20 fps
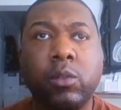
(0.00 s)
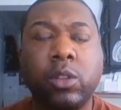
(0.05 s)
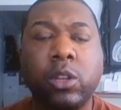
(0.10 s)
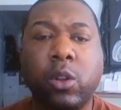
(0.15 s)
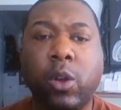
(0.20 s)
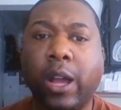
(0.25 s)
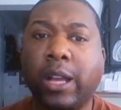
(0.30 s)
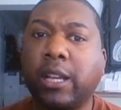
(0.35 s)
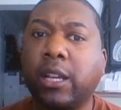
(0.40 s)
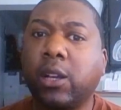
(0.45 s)
You
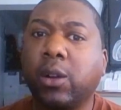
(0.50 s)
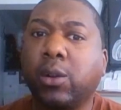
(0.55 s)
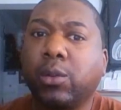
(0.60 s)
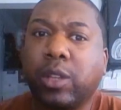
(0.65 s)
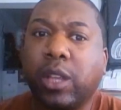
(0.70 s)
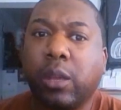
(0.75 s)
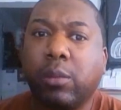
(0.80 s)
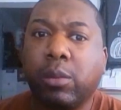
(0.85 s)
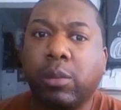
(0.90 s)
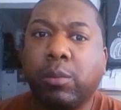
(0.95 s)
know, I could go
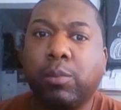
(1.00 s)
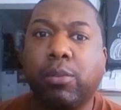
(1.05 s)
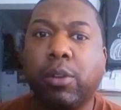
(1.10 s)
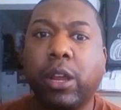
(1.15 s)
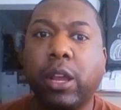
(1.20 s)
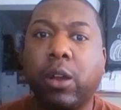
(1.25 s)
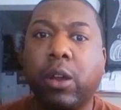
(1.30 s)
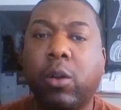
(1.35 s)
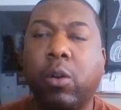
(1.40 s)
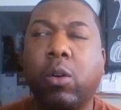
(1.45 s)
to him in
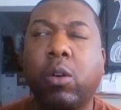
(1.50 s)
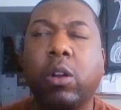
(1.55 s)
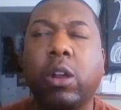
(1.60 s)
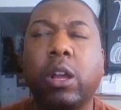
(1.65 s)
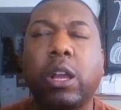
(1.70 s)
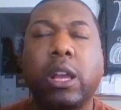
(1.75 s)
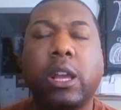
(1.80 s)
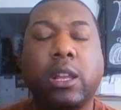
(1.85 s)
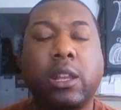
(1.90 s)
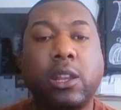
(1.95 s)
prayer, or
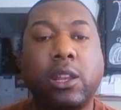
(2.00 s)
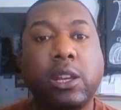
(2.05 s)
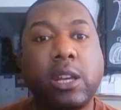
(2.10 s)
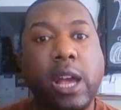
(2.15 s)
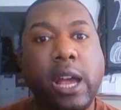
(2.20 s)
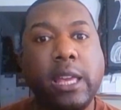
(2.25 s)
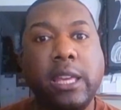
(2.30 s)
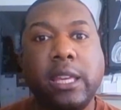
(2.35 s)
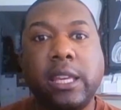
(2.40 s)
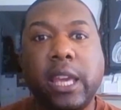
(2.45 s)
look
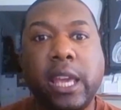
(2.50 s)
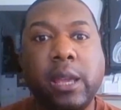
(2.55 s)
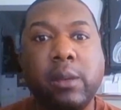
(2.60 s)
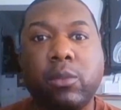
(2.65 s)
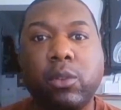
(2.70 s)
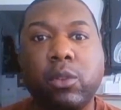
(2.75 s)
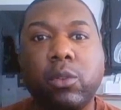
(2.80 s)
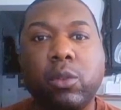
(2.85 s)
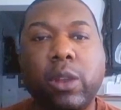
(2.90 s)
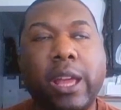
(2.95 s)
how he came
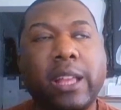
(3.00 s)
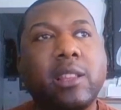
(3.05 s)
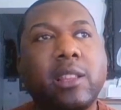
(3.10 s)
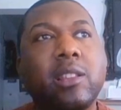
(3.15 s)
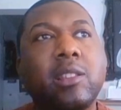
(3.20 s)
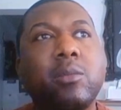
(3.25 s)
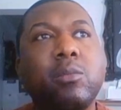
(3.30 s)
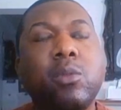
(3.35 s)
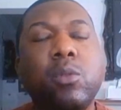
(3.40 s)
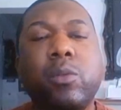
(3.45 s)
through. Like,
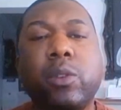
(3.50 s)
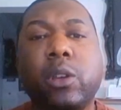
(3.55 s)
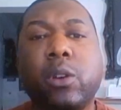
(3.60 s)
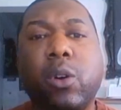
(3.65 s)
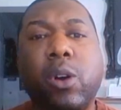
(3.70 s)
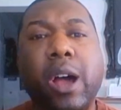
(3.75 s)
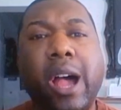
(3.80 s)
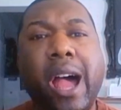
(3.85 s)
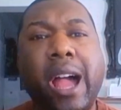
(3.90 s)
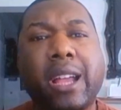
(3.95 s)
there's a movie
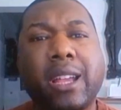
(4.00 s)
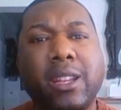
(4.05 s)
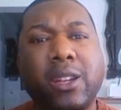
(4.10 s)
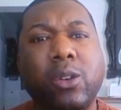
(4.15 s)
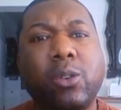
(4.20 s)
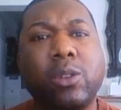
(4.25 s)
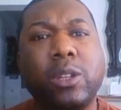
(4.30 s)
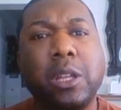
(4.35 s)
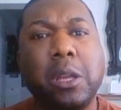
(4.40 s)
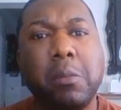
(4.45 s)
called I Can
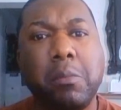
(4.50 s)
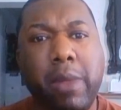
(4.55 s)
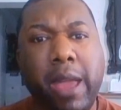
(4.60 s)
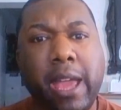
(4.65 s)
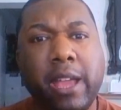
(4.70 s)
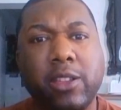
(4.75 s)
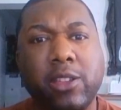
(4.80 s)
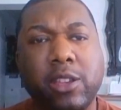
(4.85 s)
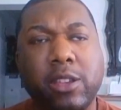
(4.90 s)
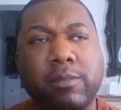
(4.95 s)
Only
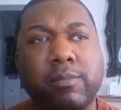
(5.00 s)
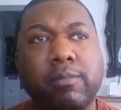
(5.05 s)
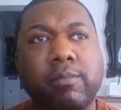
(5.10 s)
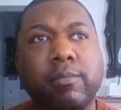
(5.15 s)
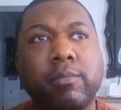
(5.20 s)
Imagine.